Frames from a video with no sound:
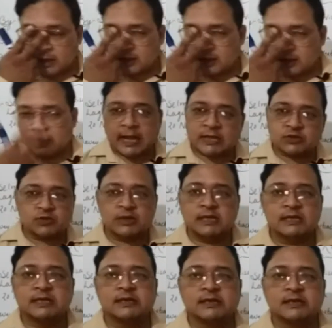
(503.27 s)
actually
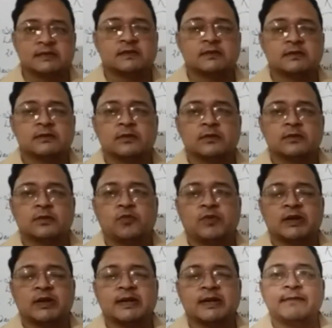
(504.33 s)
it is
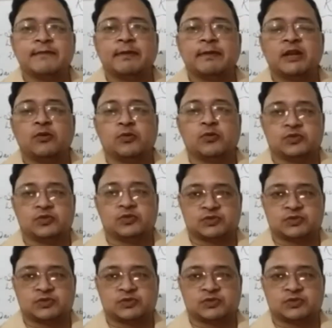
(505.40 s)
what everybody knows.